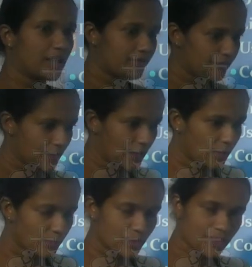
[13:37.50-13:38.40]
If we
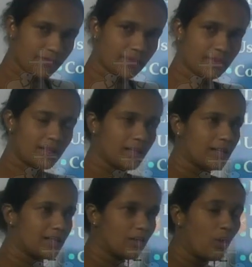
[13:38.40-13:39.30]
are putting
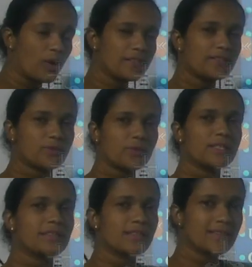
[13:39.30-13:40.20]
oils to the
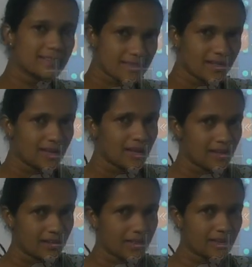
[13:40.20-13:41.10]
sinks,
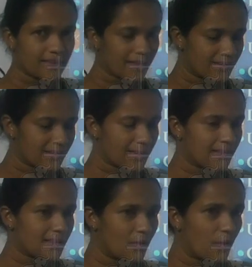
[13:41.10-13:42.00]
then
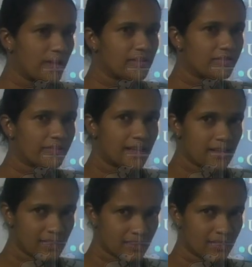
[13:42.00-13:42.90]
the oil
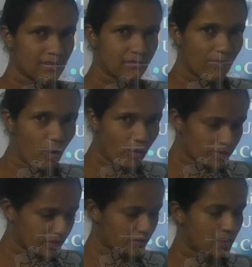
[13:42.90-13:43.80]
will
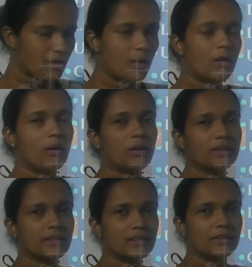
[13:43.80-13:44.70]
float
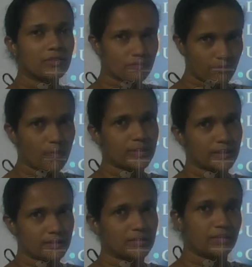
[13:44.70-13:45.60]
on the
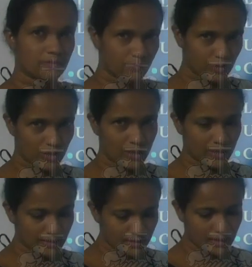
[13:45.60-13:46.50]
water, which
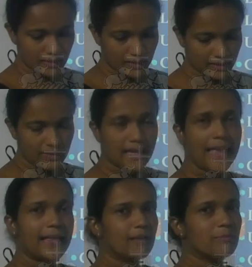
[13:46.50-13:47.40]
can't
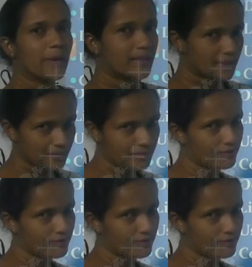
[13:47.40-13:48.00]
help any other